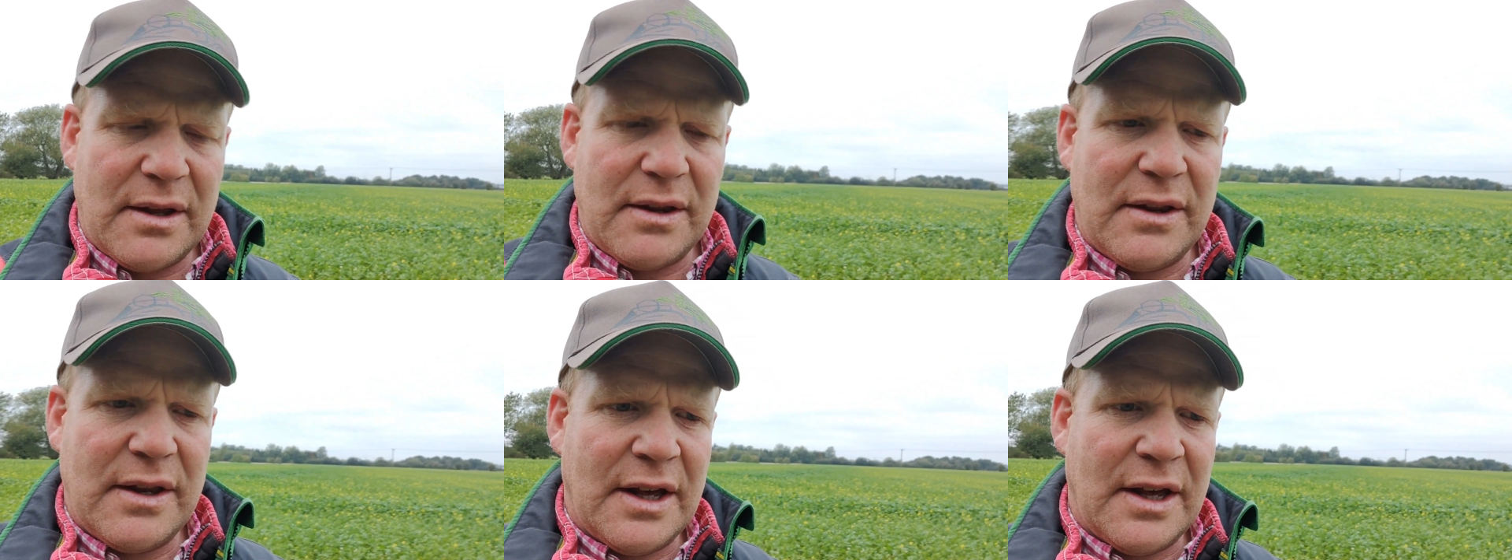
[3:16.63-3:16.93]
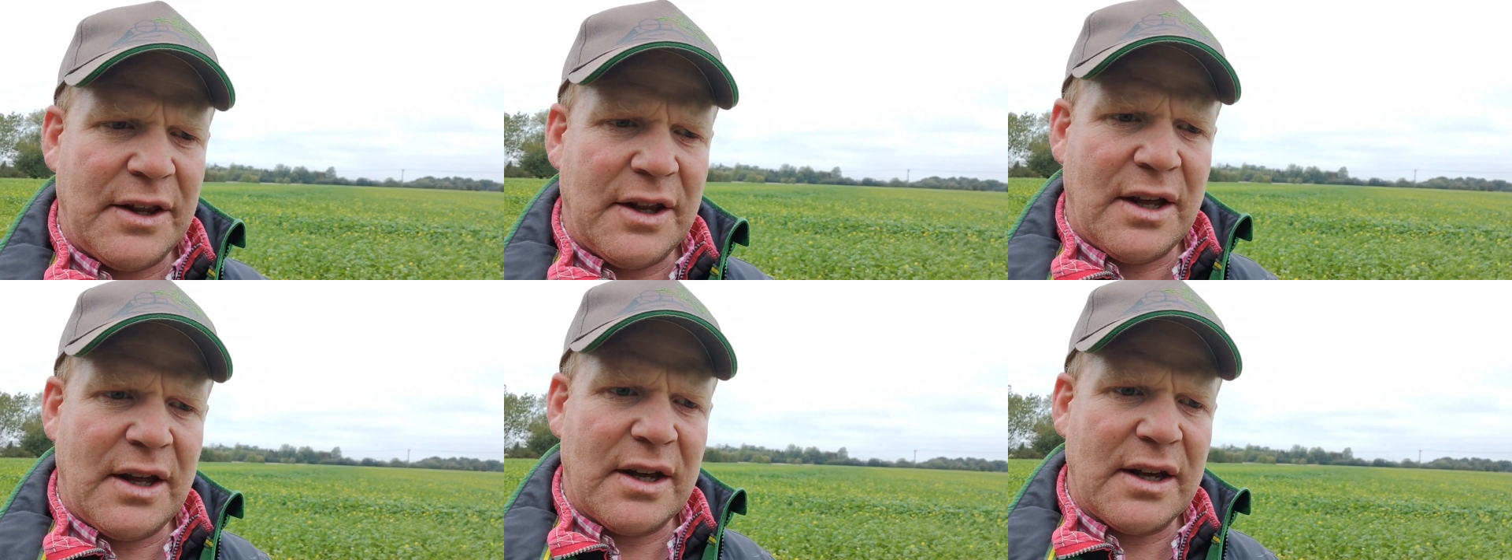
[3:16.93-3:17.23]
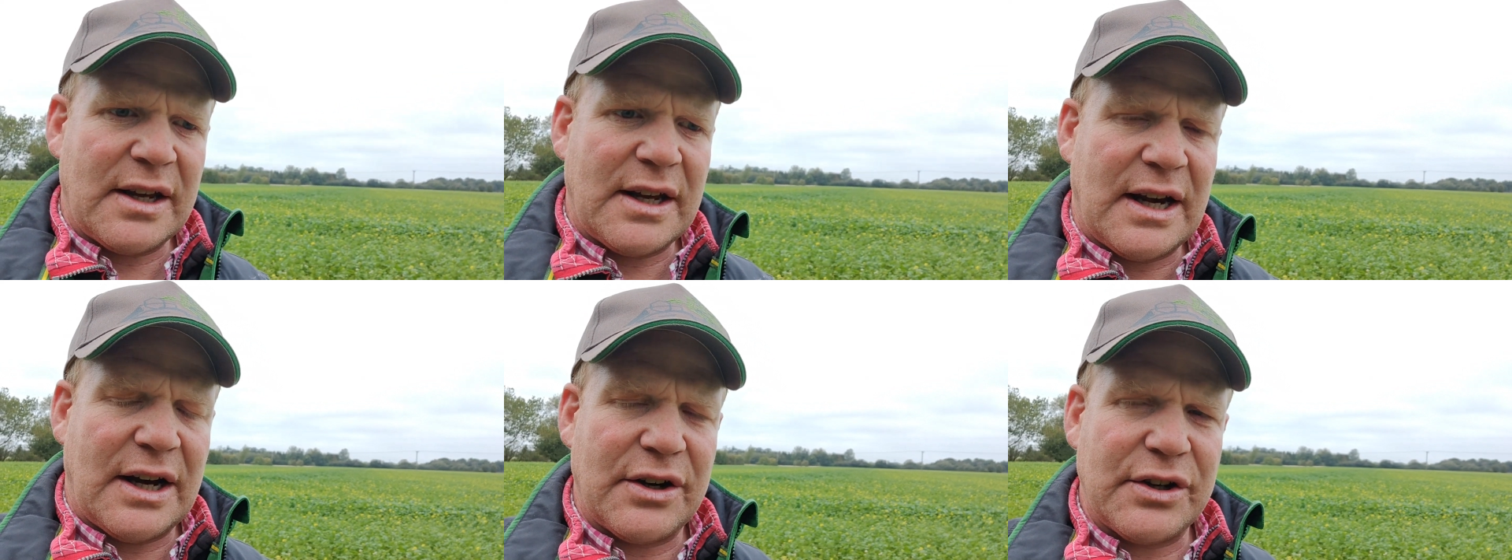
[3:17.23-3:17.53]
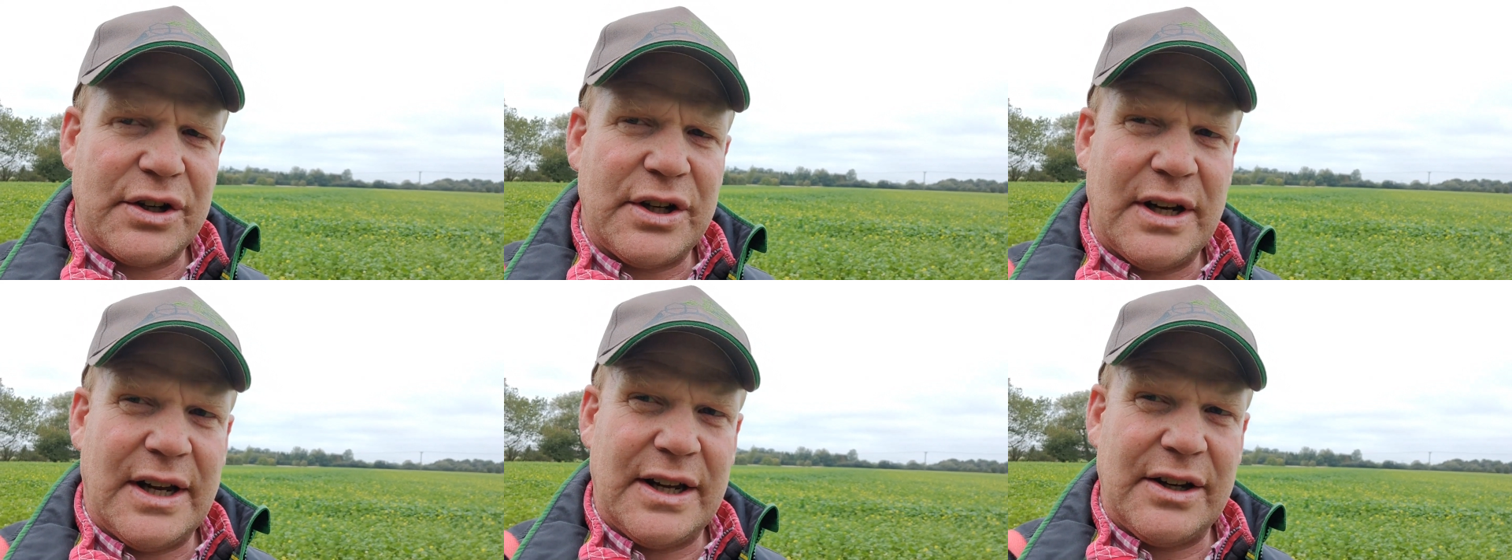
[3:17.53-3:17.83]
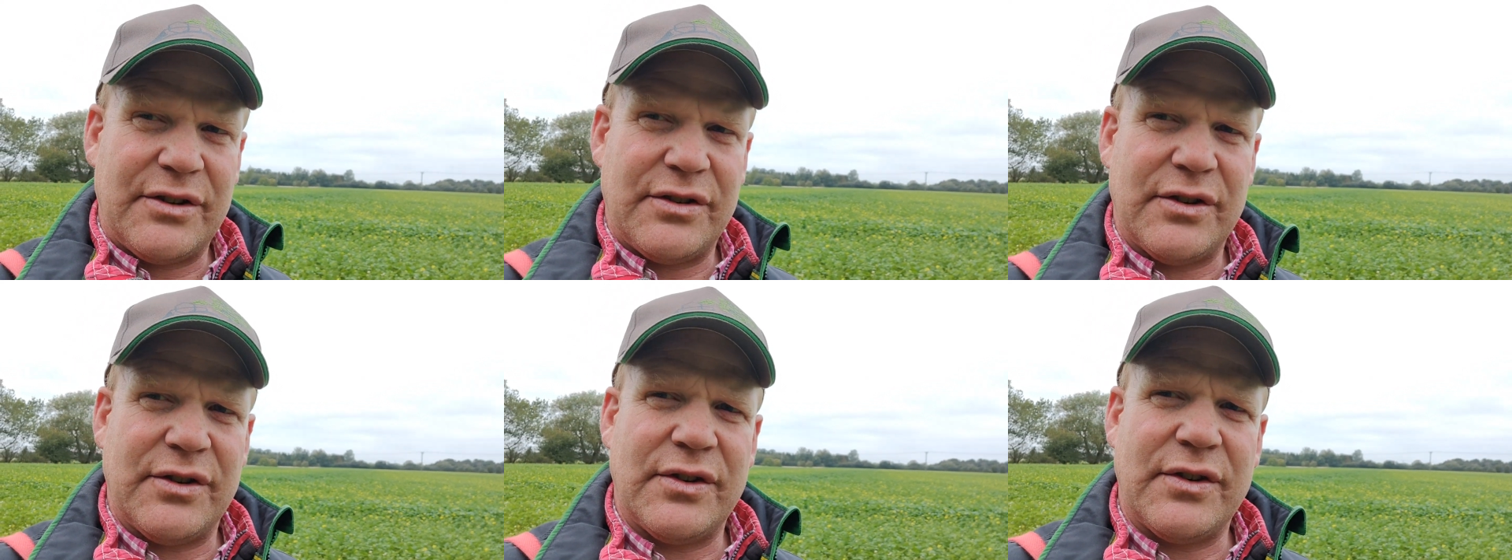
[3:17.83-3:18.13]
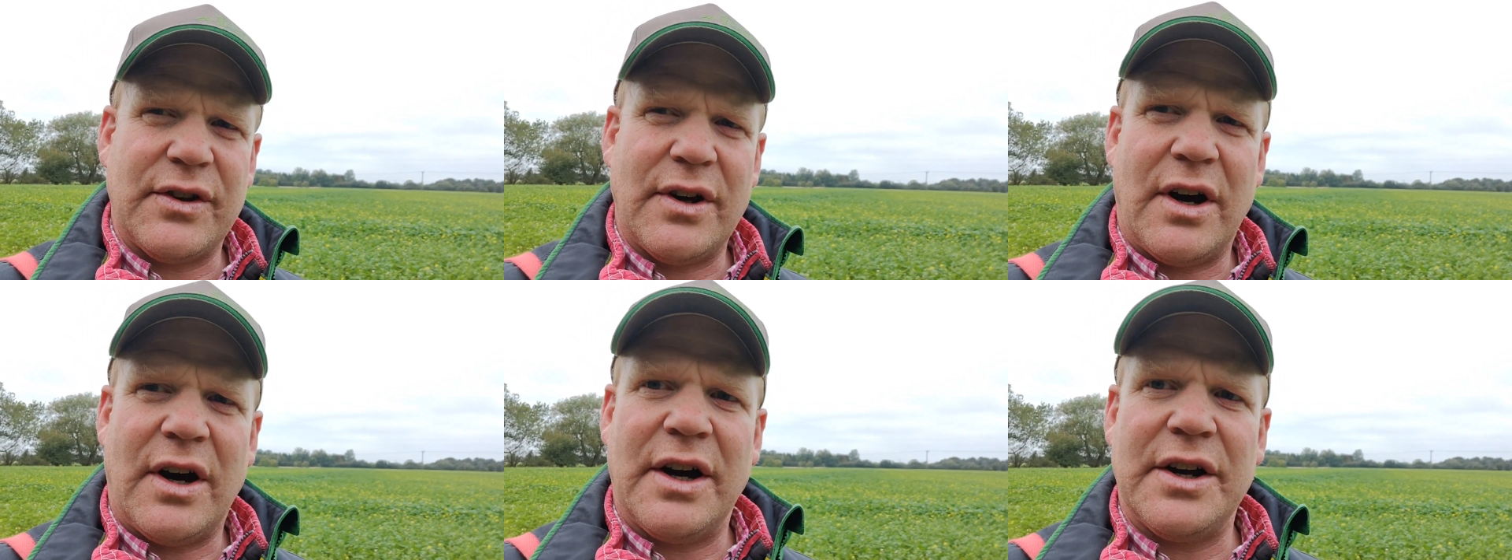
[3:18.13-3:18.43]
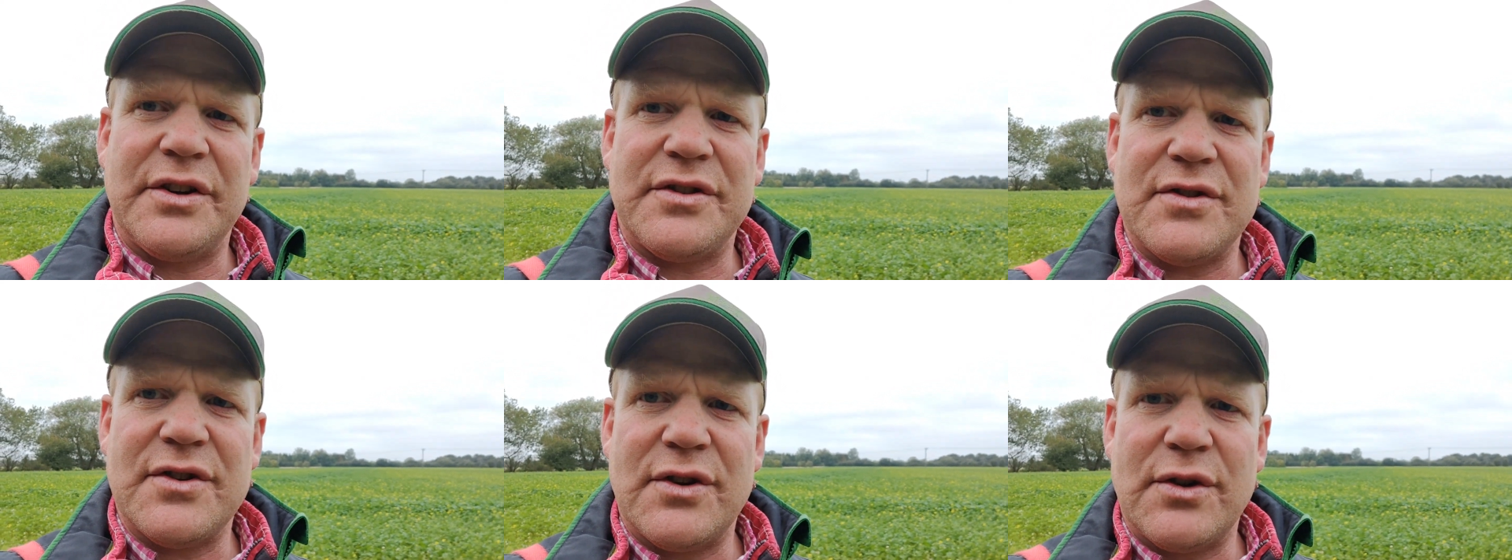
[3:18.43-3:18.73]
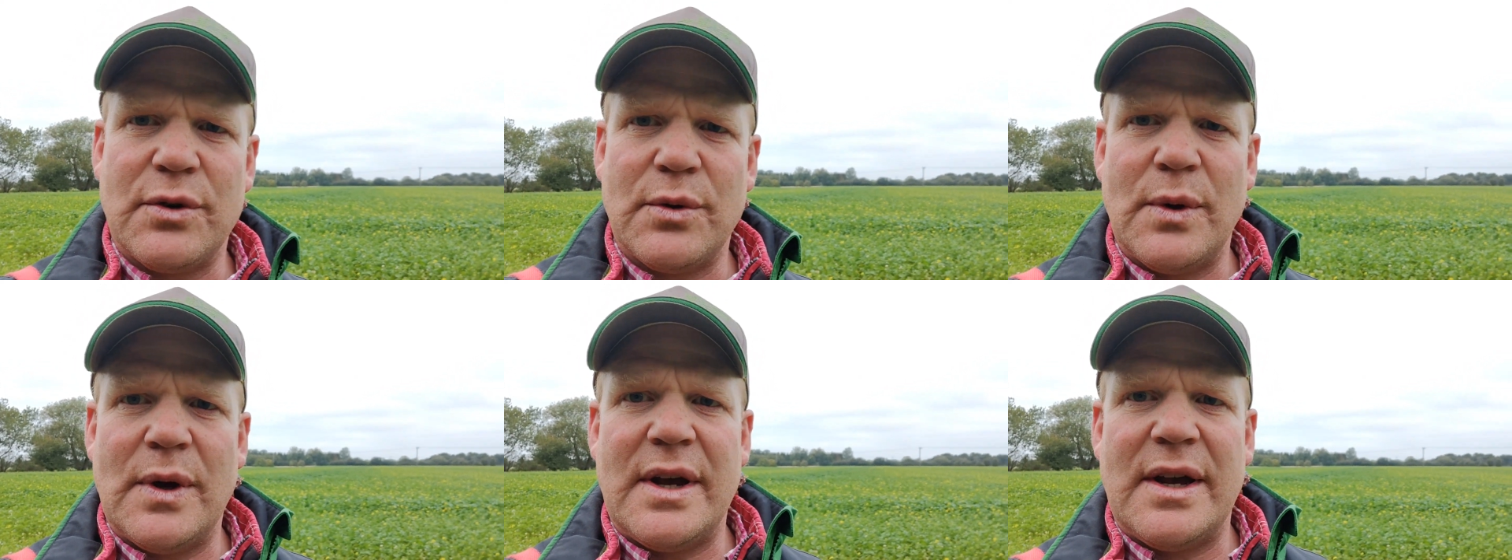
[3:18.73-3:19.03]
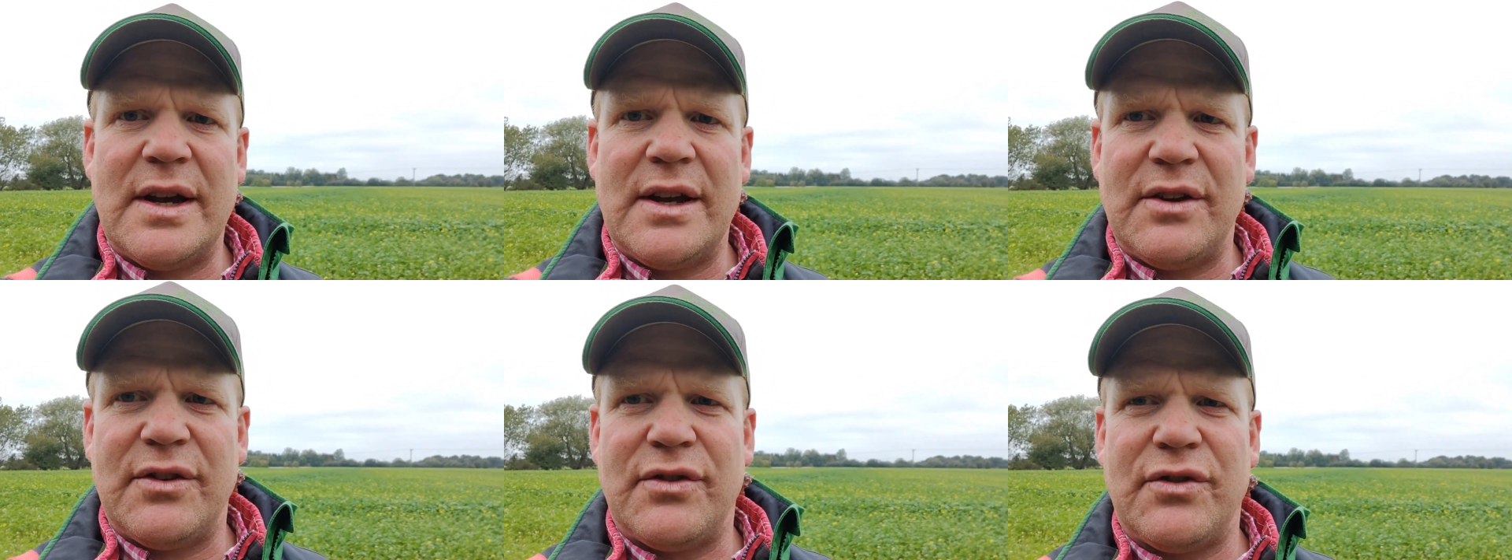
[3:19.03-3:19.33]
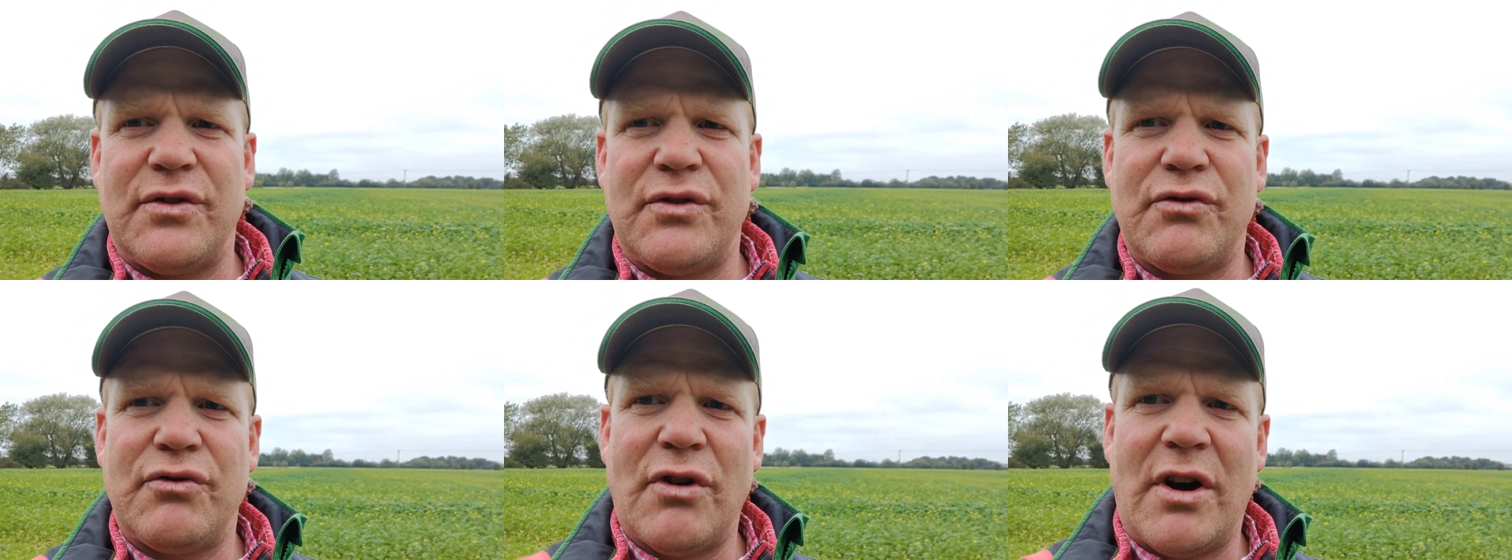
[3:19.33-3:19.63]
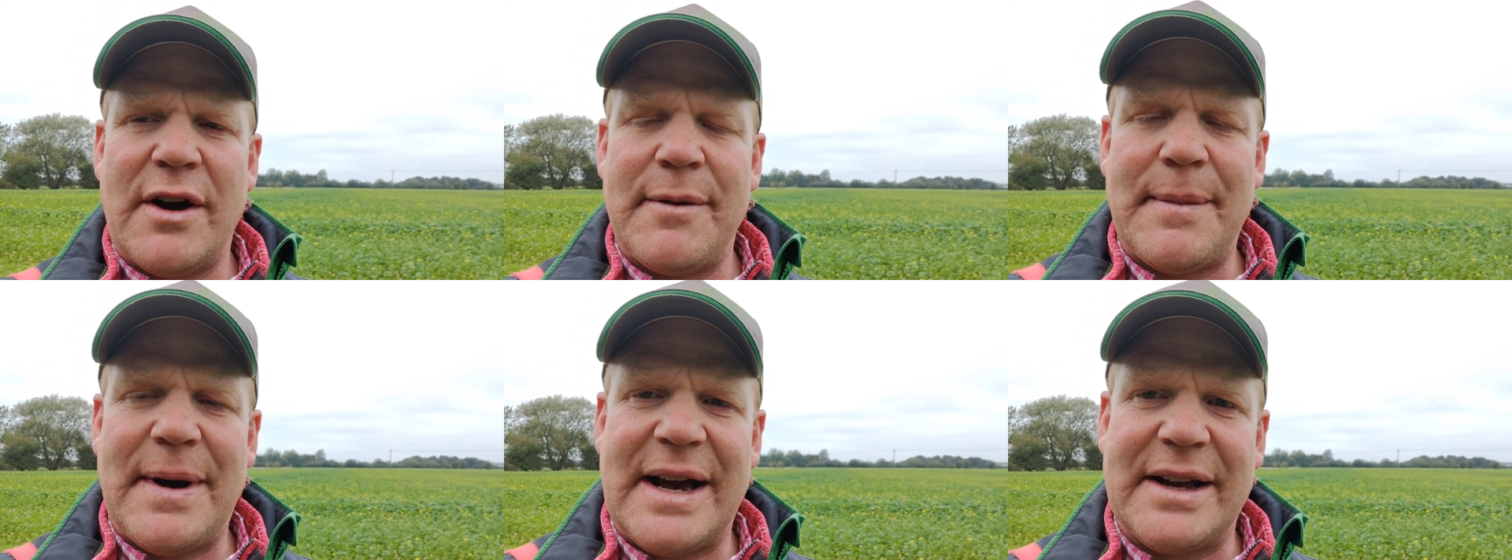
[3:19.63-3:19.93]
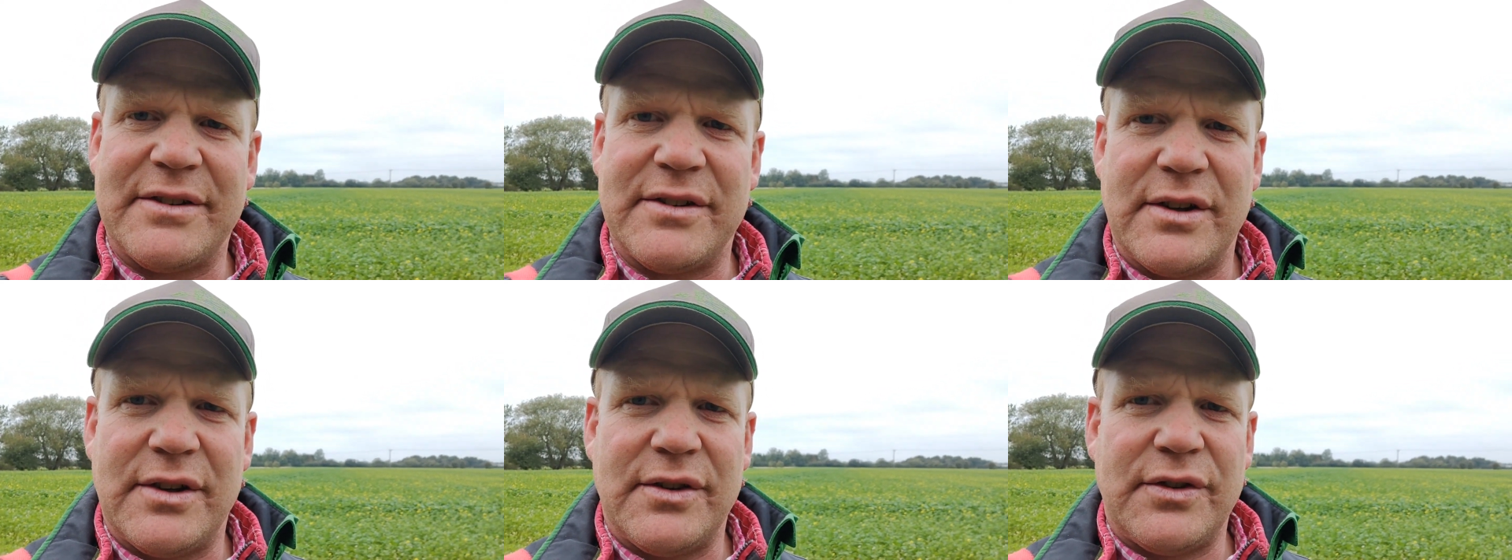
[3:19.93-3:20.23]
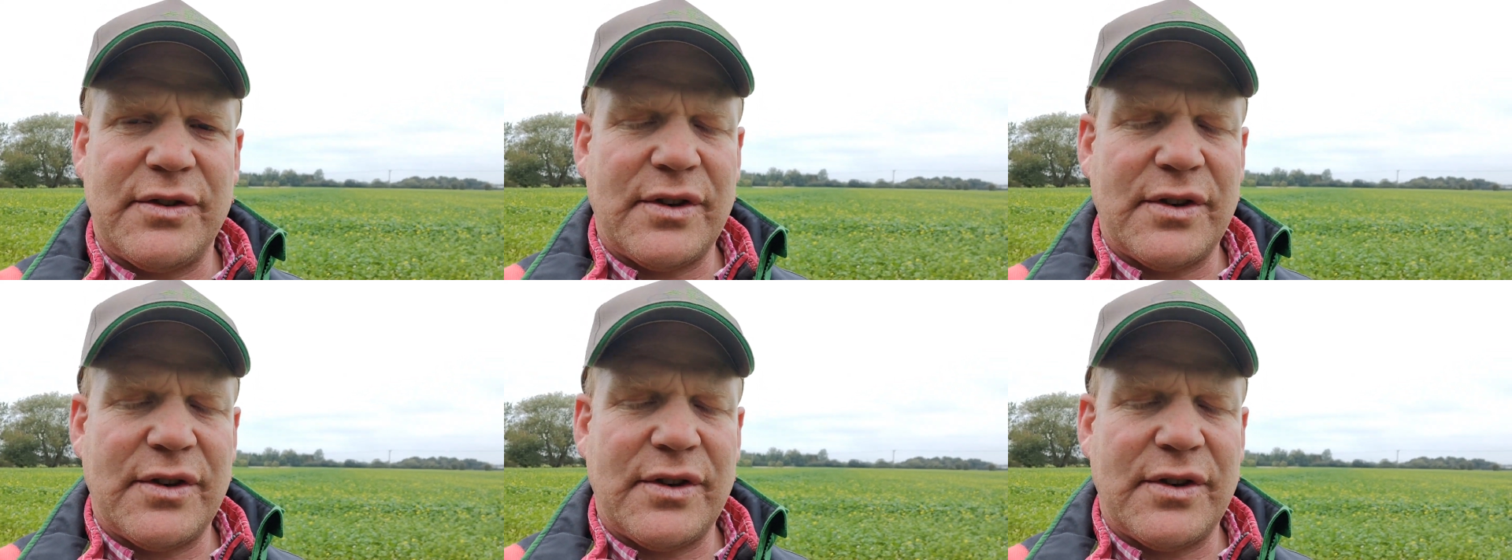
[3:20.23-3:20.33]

the other calculations that I do is dry matter.